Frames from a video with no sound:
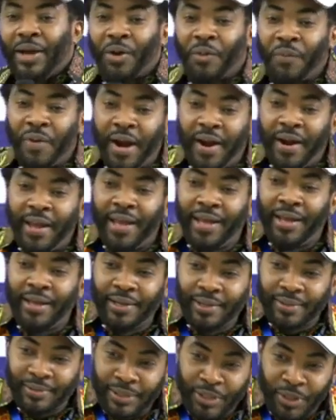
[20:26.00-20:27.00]

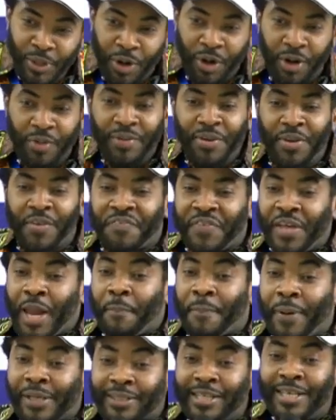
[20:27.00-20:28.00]
wearing, you feel
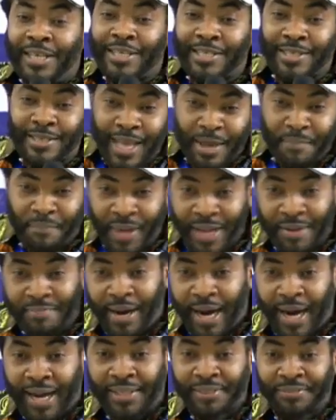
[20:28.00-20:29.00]
the person is a big
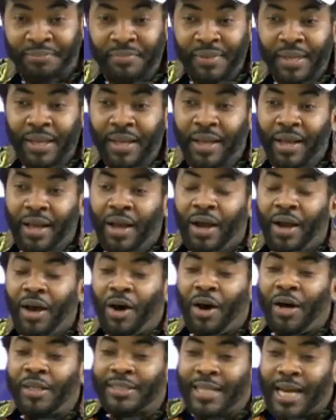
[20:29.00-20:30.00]
man.
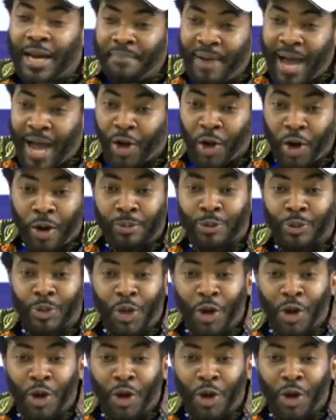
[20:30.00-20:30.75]
Until the man comes to